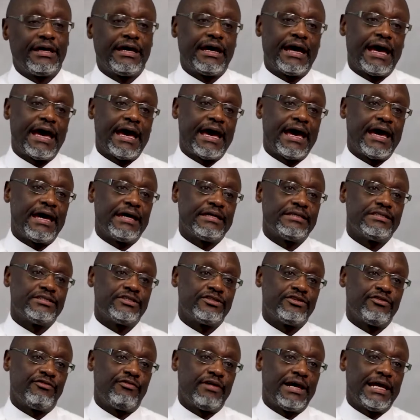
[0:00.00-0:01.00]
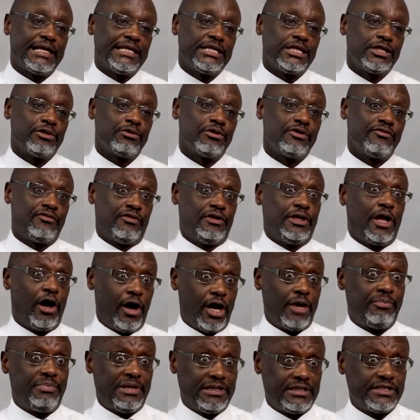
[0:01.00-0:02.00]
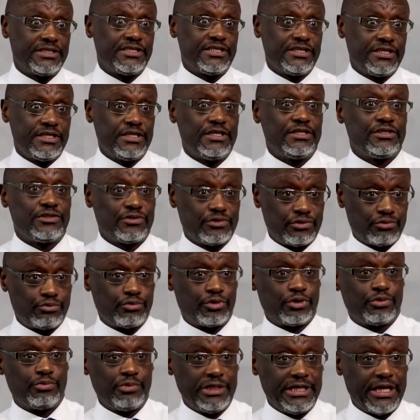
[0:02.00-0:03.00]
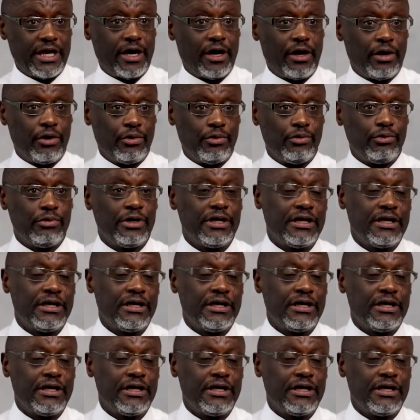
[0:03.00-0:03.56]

and the value of liabilities, or what we owe